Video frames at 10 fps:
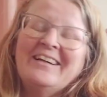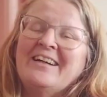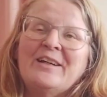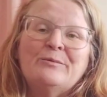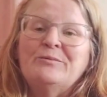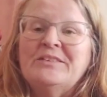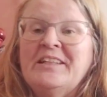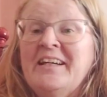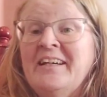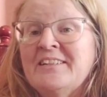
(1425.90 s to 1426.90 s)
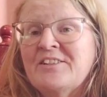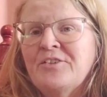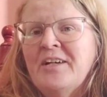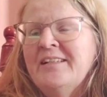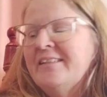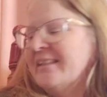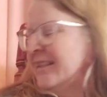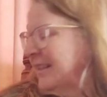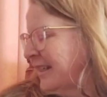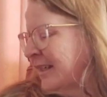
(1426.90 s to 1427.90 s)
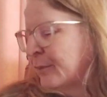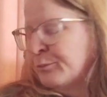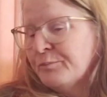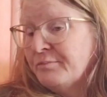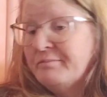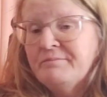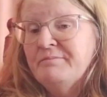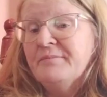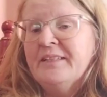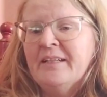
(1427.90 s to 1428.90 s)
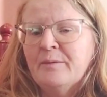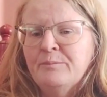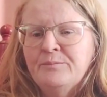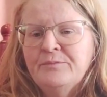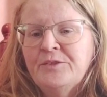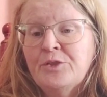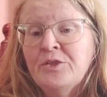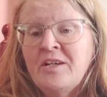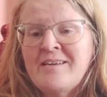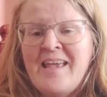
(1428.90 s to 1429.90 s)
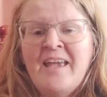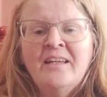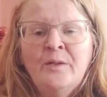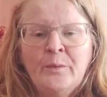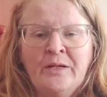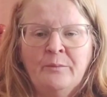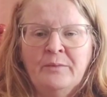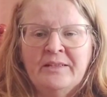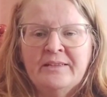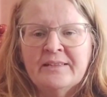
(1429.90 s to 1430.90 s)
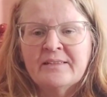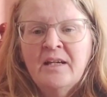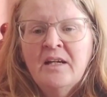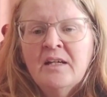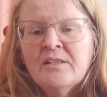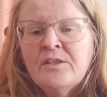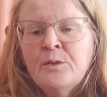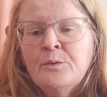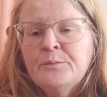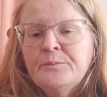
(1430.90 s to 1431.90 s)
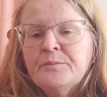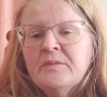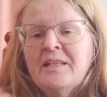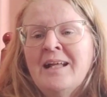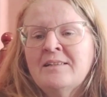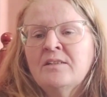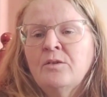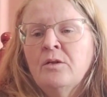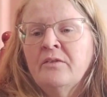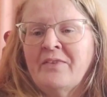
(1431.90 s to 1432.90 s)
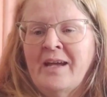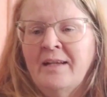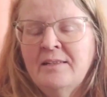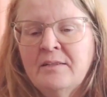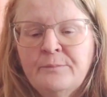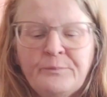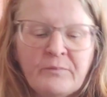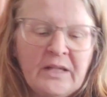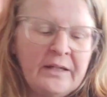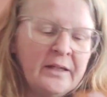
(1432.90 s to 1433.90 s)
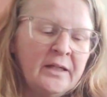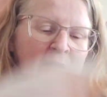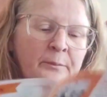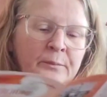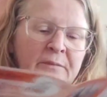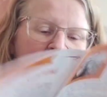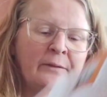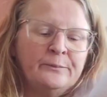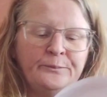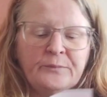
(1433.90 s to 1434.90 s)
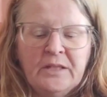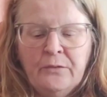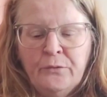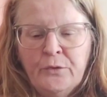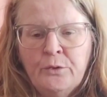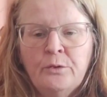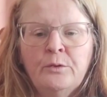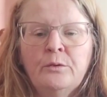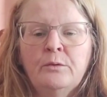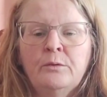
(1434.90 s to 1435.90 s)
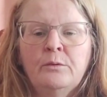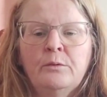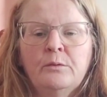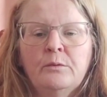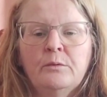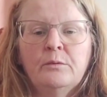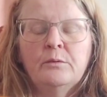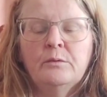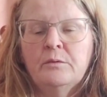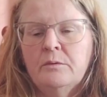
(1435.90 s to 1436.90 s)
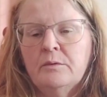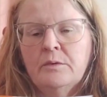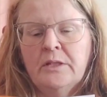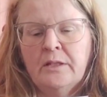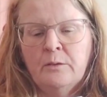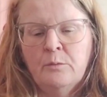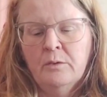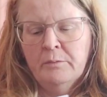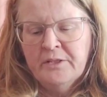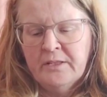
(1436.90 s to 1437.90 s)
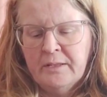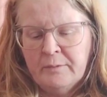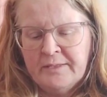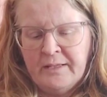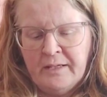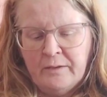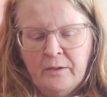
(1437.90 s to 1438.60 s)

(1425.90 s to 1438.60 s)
Yeah, it's crazy. Yeah, she could have gone anywhere with this. So that's all of that. Now, if you, what was it they were saying?